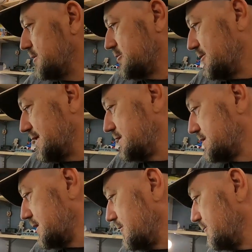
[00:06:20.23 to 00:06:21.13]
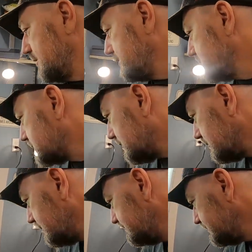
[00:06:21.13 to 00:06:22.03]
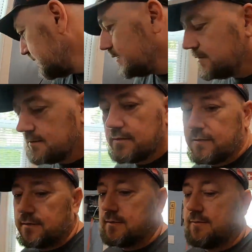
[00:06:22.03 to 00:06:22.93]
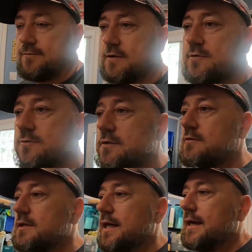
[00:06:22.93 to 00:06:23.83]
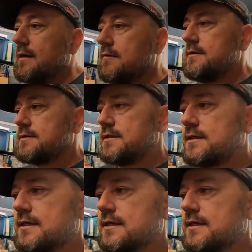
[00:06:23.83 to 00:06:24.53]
in between. So we'll get started. The first one going out is